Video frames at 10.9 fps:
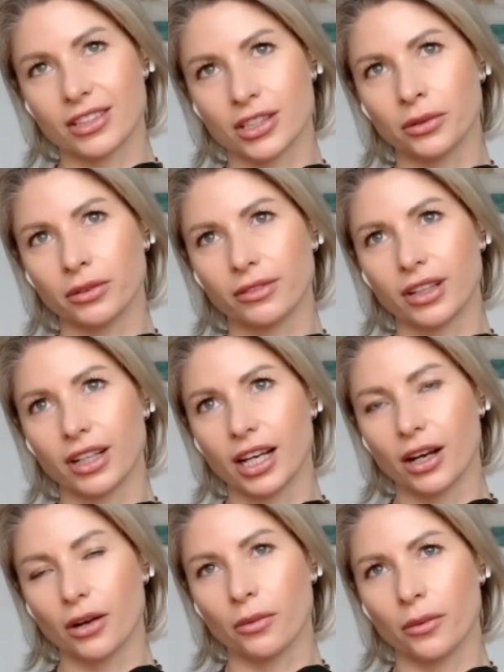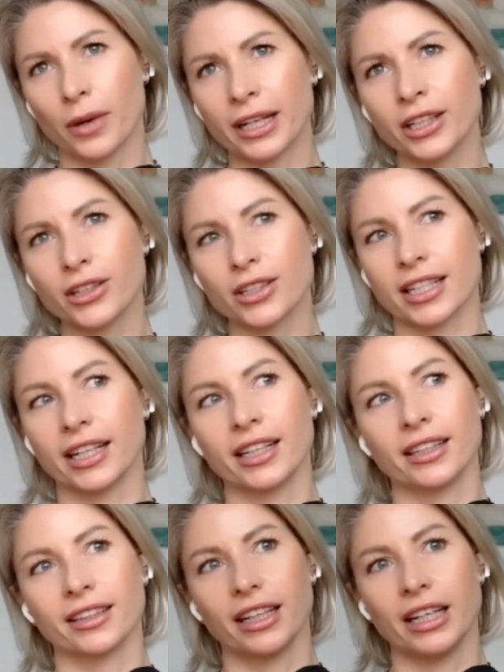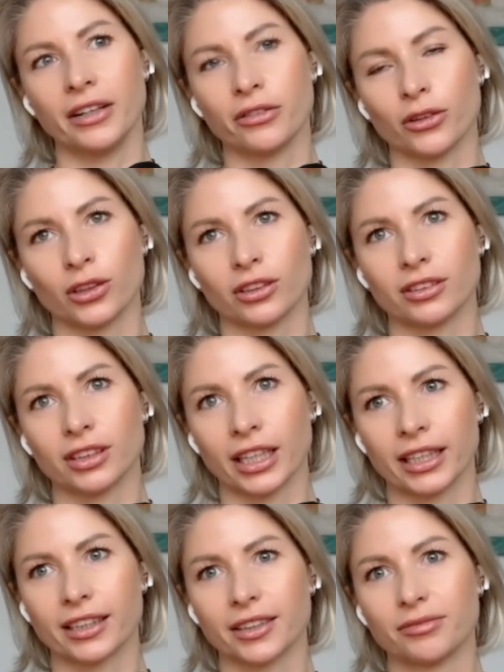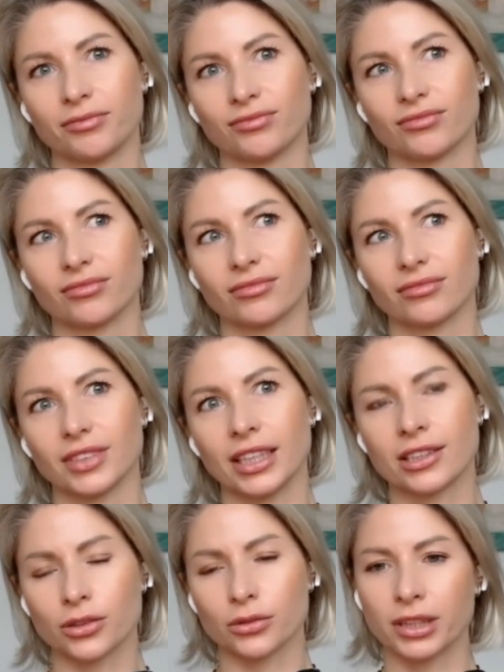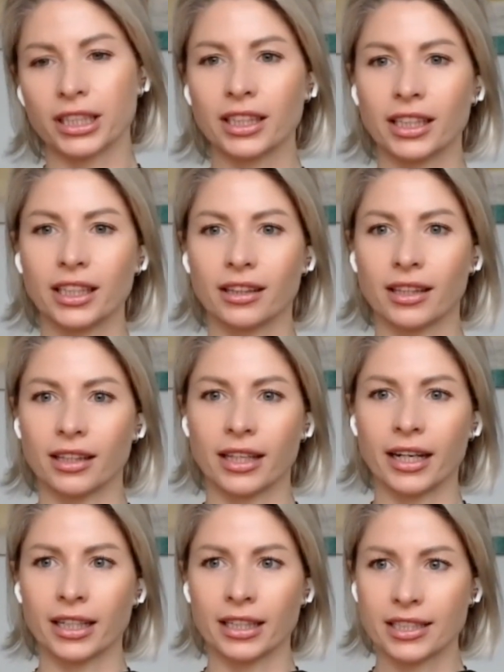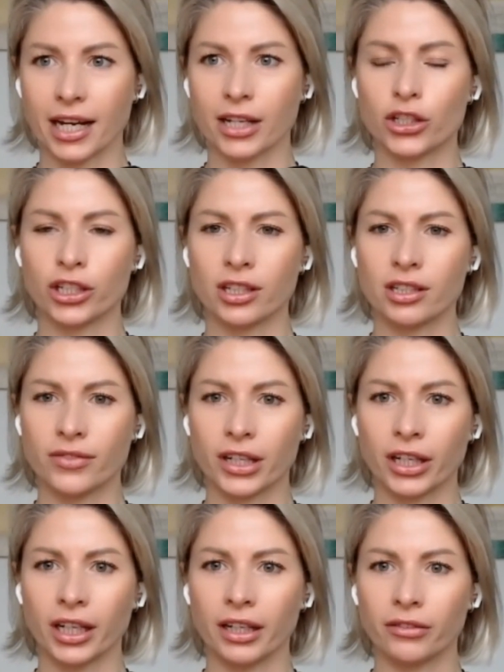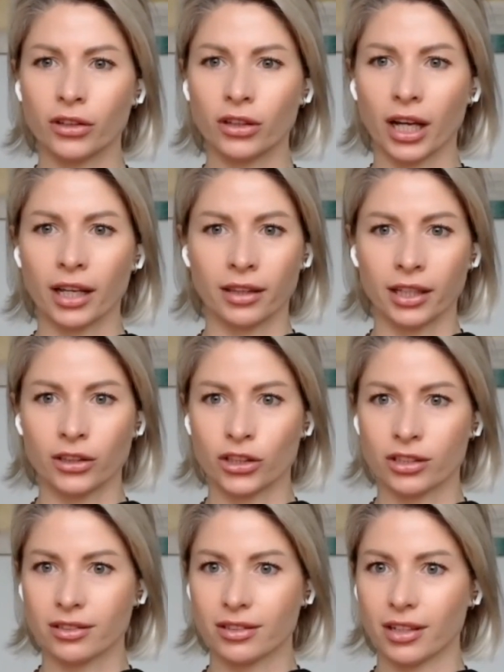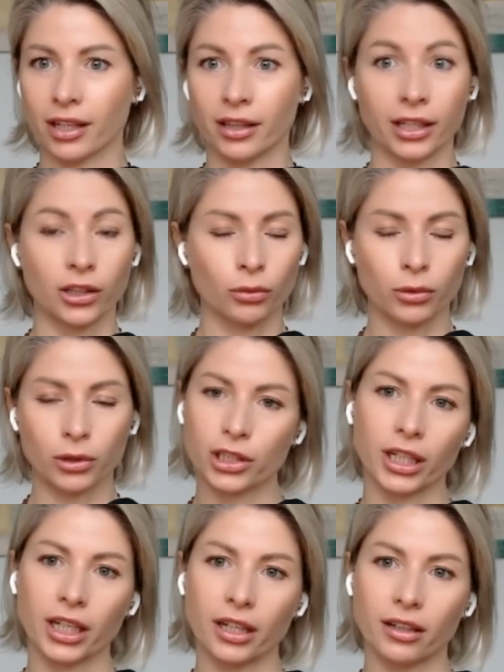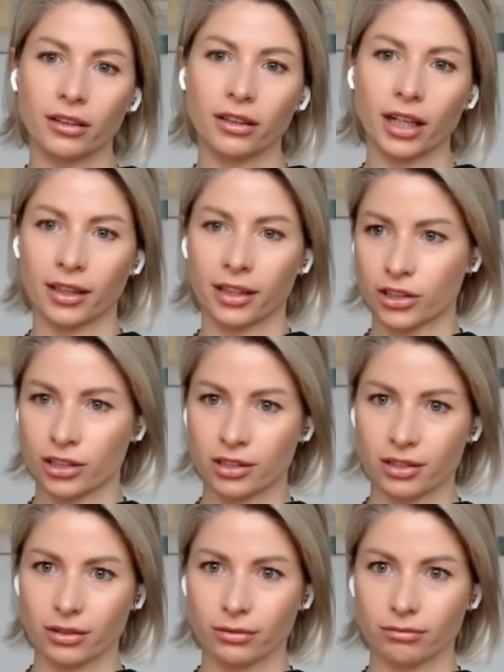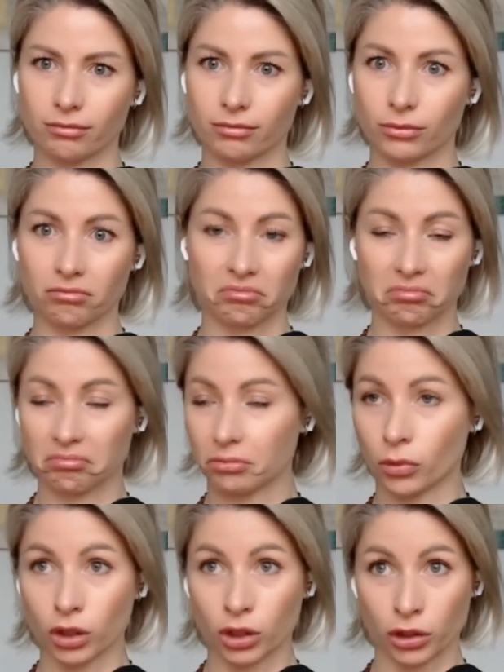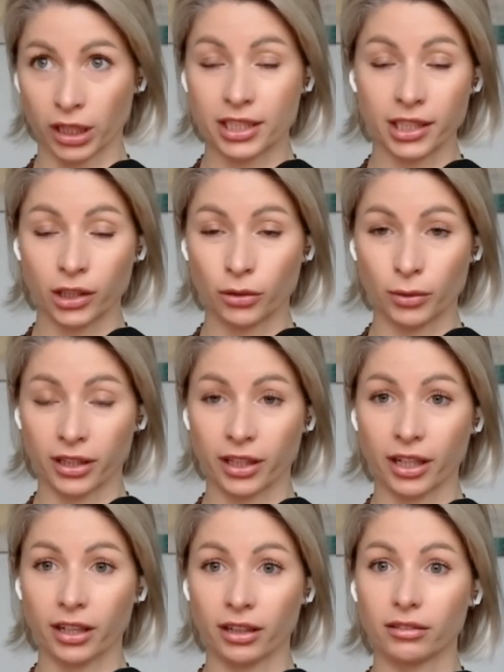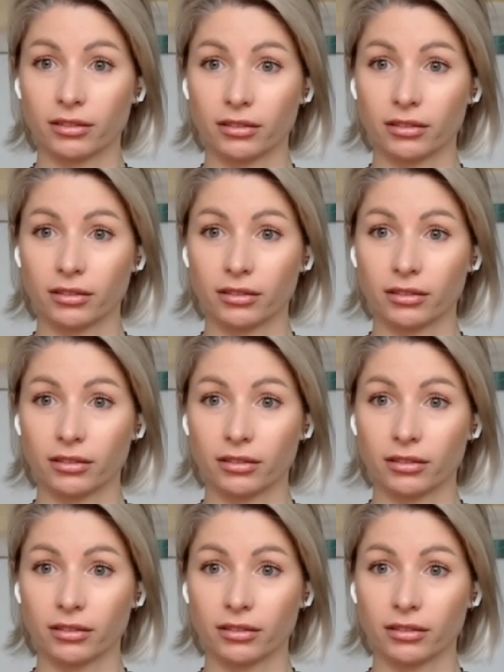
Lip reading: So when you're saying evil, like it's really that their intention is very evil and they don't want to heal and they just want to continue where they are.